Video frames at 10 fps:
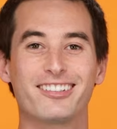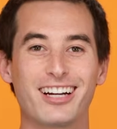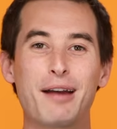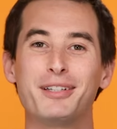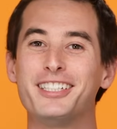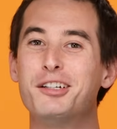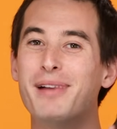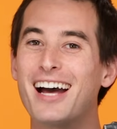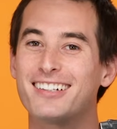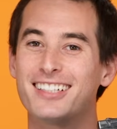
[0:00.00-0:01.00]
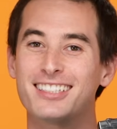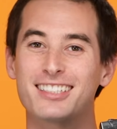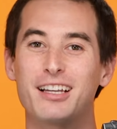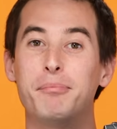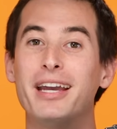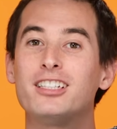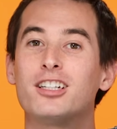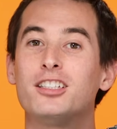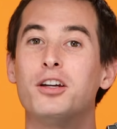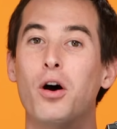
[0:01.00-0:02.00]
Grab your new batteries, make
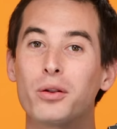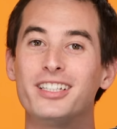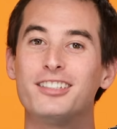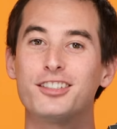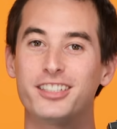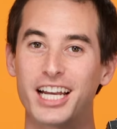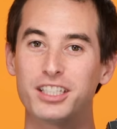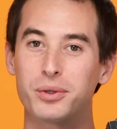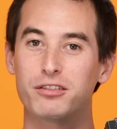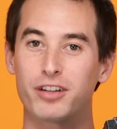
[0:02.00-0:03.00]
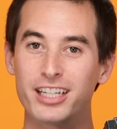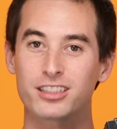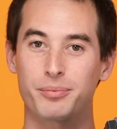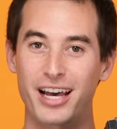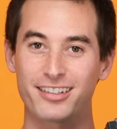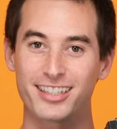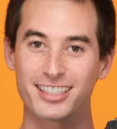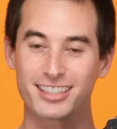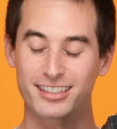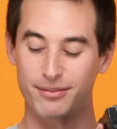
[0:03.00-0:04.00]
sure you only use genuine Razor
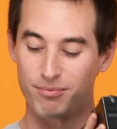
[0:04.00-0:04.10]
batteries.